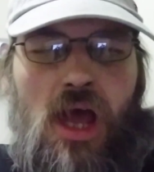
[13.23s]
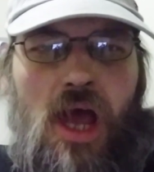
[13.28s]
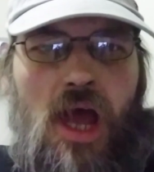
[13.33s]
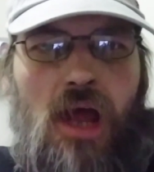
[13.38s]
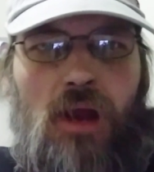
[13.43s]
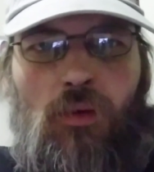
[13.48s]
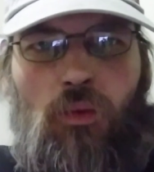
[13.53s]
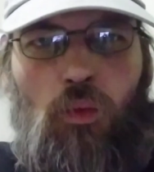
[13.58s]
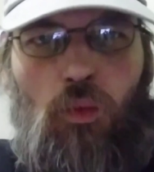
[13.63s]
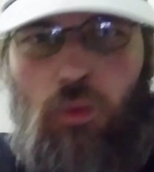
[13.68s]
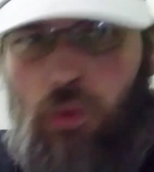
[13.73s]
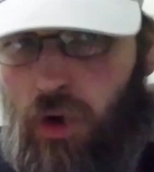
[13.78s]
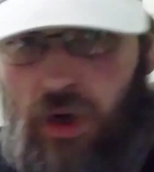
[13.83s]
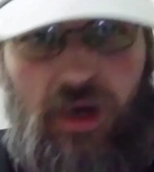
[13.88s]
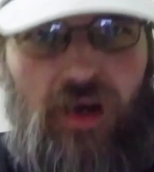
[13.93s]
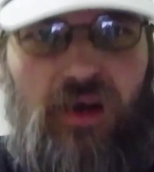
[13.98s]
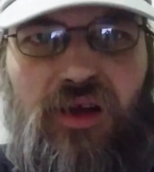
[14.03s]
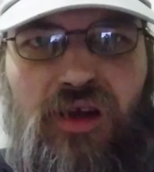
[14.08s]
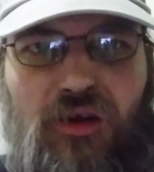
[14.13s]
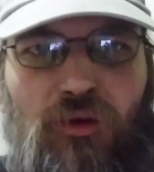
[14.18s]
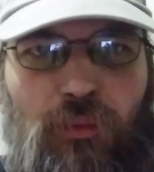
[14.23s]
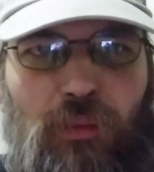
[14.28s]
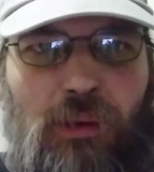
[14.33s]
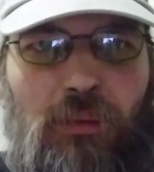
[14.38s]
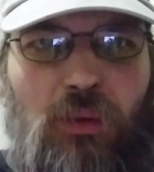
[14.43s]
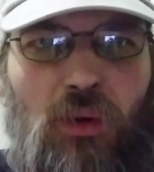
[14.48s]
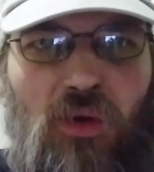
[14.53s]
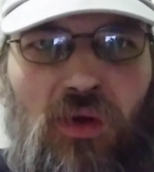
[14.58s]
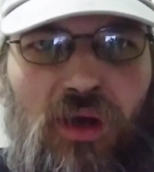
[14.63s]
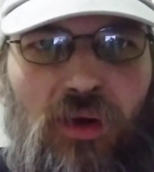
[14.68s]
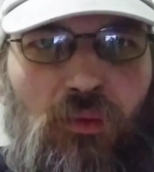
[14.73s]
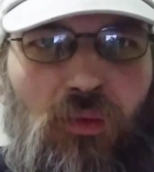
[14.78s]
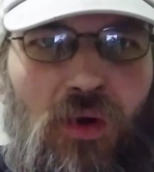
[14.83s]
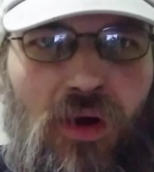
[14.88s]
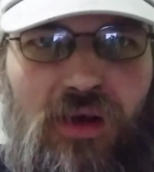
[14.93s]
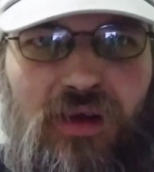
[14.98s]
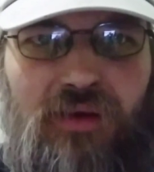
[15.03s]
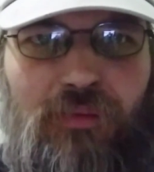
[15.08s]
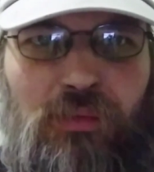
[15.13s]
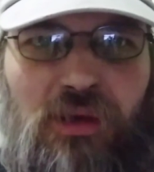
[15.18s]
and what a Super Bowl it
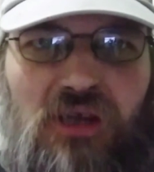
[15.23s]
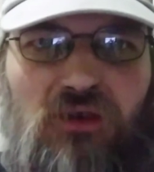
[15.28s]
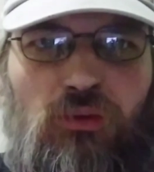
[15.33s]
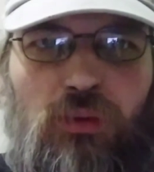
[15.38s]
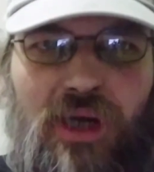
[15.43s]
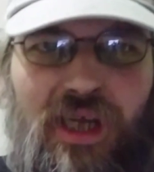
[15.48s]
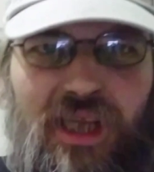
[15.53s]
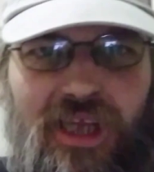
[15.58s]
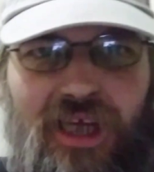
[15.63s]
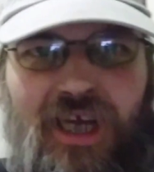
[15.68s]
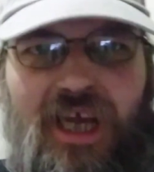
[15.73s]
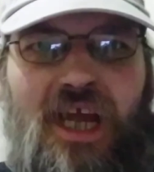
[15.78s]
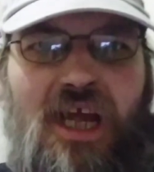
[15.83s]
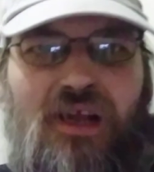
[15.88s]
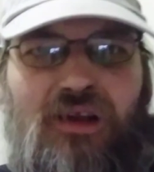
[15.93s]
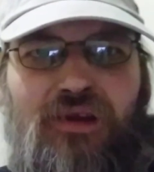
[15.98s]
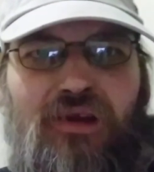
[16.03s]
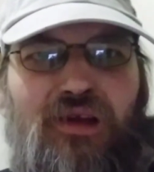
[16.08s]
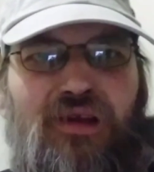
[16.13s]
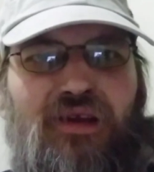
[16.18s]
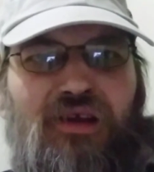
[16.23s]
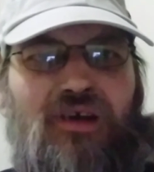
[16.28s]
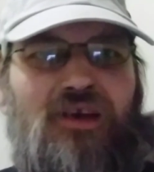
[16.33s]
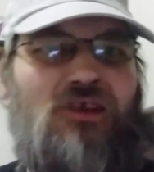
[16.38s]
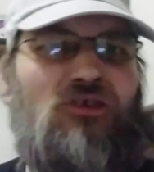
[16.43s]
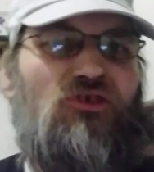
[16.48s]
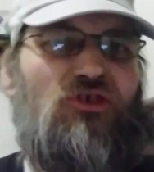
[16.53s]
was between the Kansas City